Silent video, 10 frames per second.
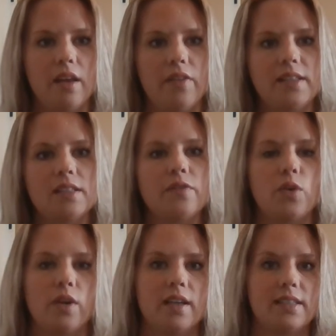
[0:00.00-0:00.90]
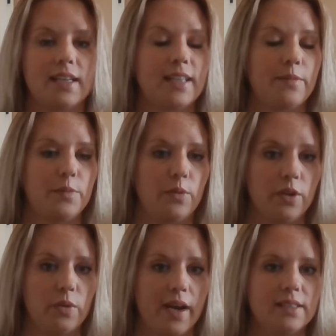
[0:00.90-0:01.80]
This is, of course, an acceptable
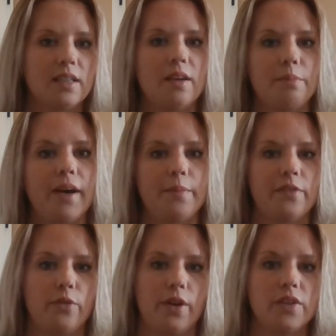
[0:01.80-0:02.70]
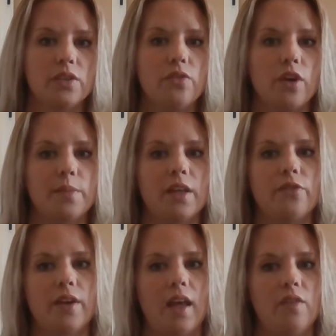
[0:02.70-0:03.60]
request, but before using formula
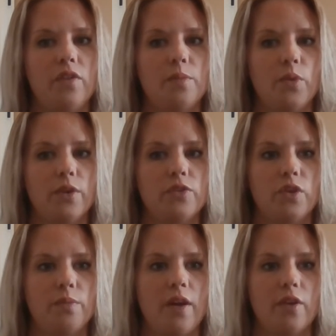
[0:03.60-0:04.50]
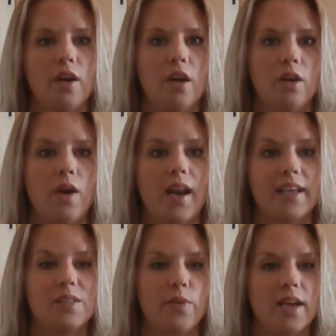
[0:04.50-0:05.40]
for an infant born to a mother who had
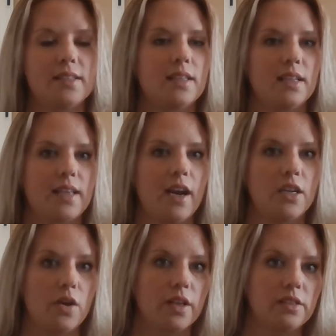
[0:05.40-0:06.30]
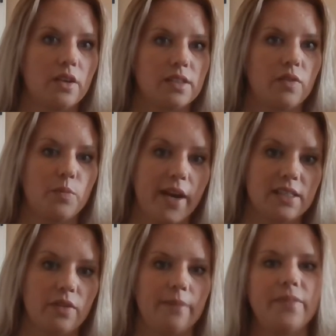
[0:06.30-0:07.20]
expressed the desire to exclusively
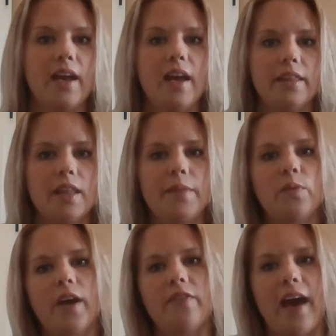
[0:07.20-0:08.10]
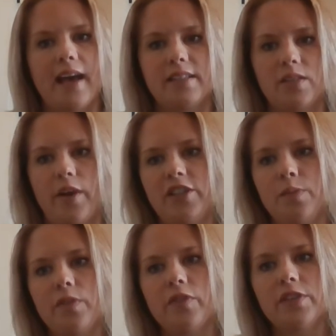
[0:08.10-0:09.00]
breastfeed, the midwife asks why
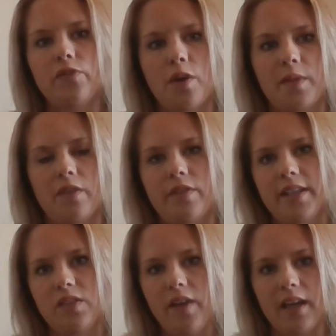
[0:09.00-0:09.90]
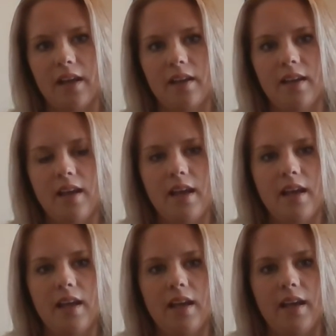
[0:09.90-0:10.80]
she prefers formula for this feeding.
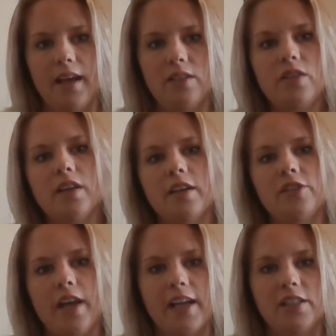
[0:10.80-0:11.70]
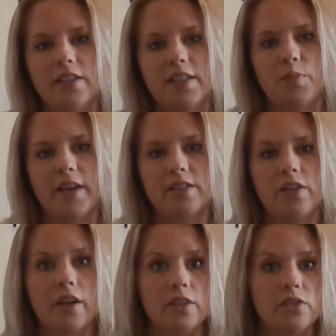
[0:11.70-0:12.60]
In turn, JH expresses
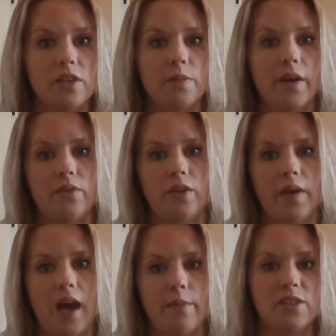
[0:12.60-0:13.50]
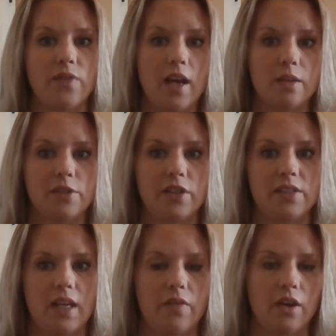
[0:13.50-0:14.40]
her concern about knowing how much volume she
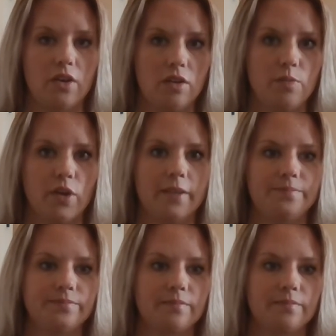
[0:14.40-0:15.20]
is giving her newborn.